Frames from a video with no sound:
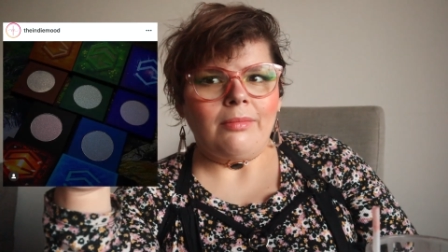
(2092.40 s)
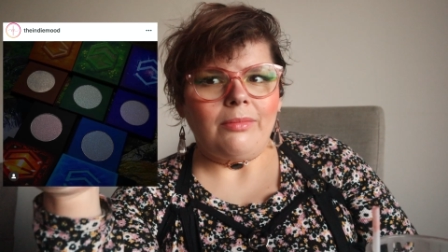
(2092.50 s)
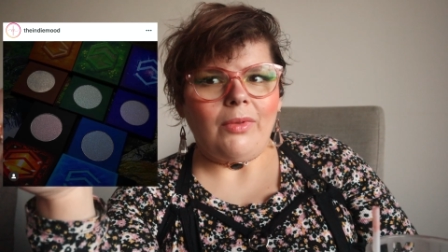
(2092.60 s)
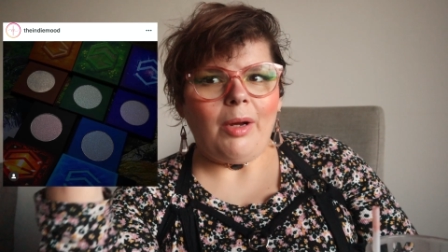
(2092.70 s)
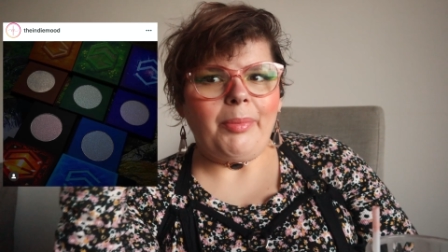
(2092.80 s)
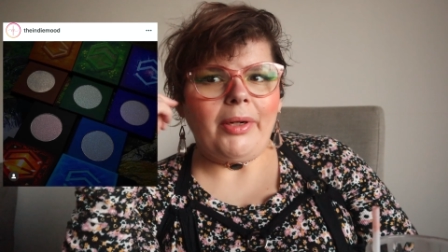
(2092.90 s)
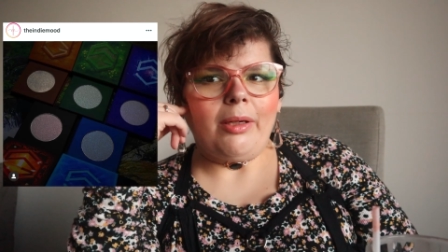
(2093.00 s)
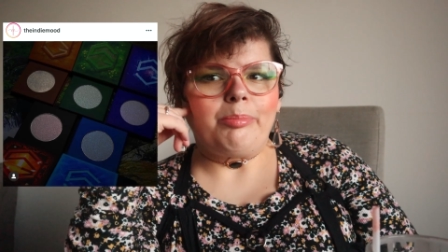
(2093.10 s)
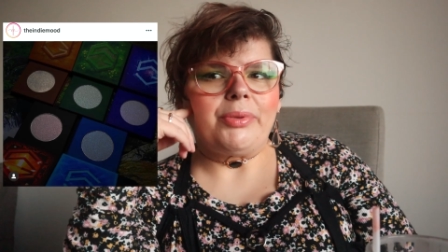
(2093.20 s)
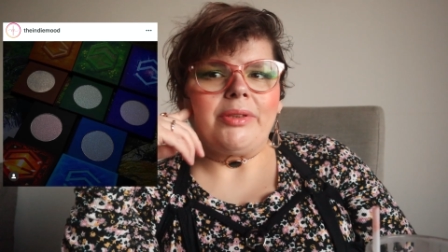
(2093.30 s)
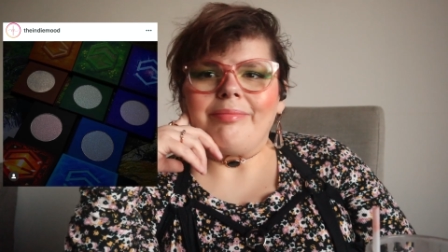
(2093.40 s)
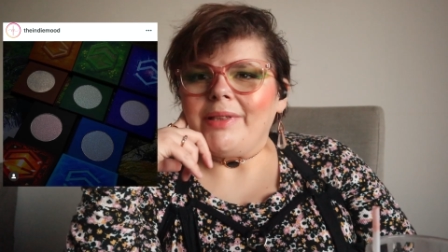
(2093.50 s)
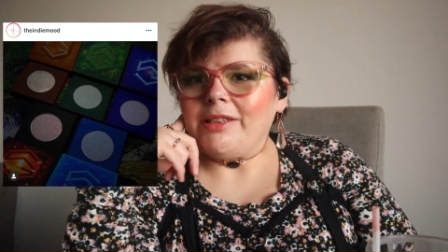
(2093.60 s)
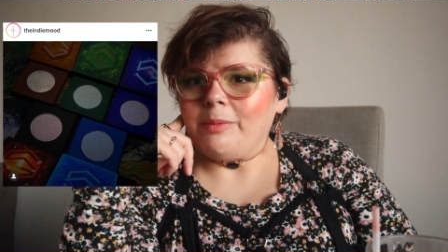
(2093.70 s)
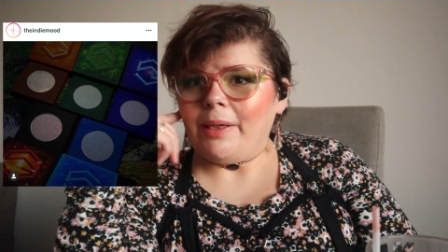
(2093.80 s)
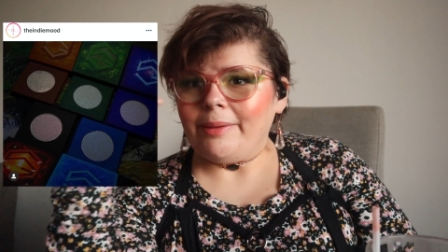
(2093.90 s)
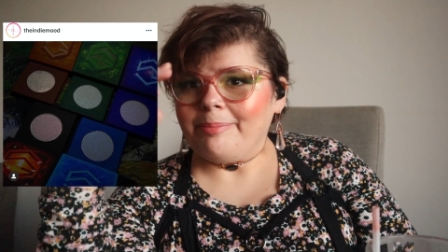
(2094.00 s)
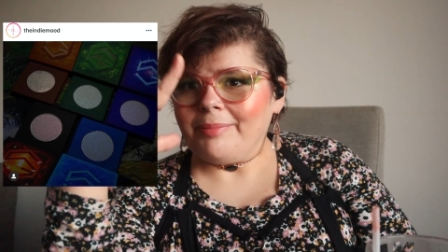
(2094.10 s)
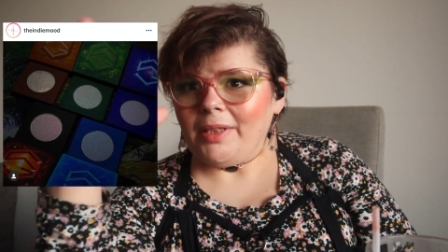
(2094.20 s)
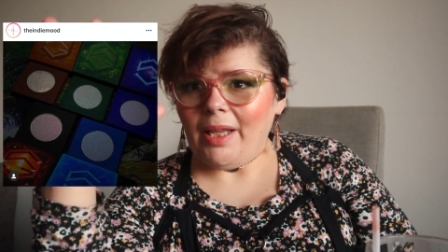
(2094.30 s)
wrap it up, but that's why
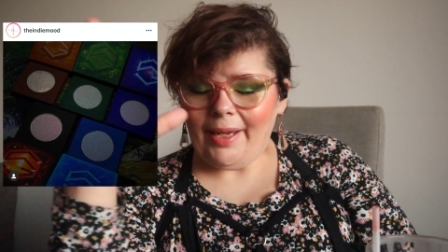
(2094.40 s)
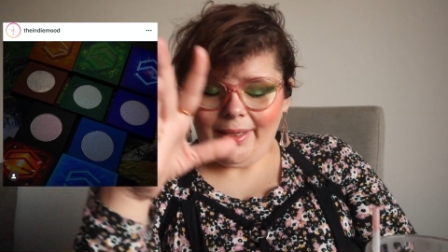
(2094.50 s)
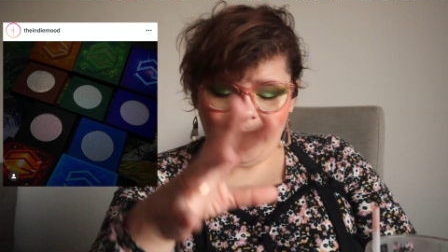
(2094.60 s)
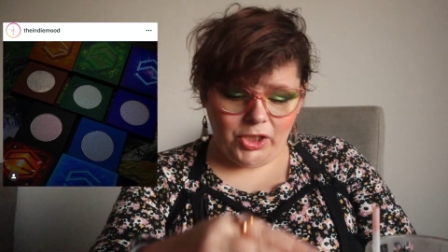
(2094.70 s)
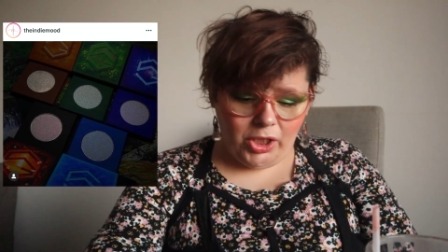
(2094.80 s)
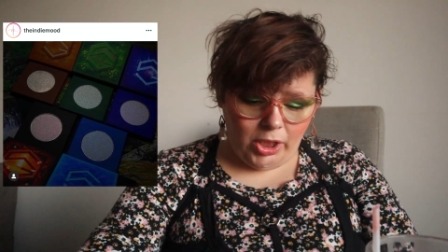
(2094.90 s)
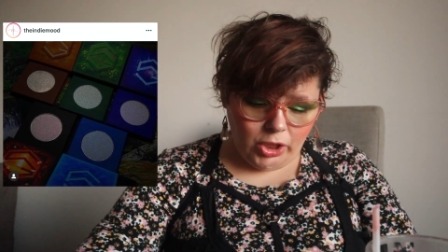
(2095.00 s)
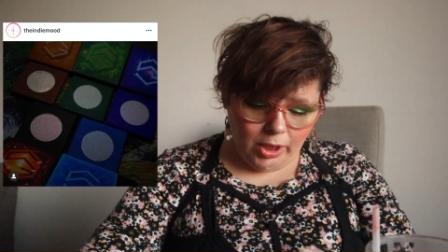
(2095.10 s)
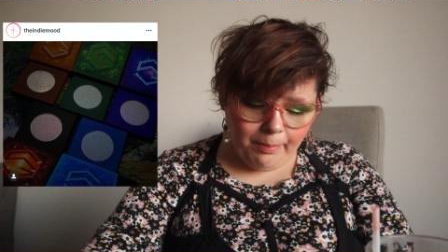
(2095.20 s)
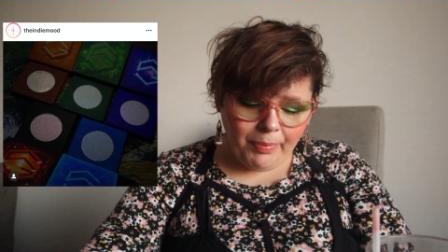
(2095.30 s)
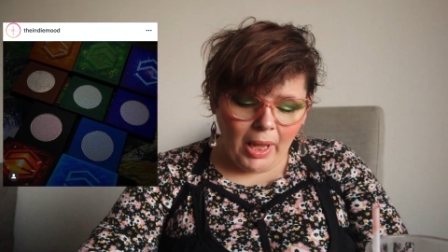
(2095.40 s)
the lighting is changing.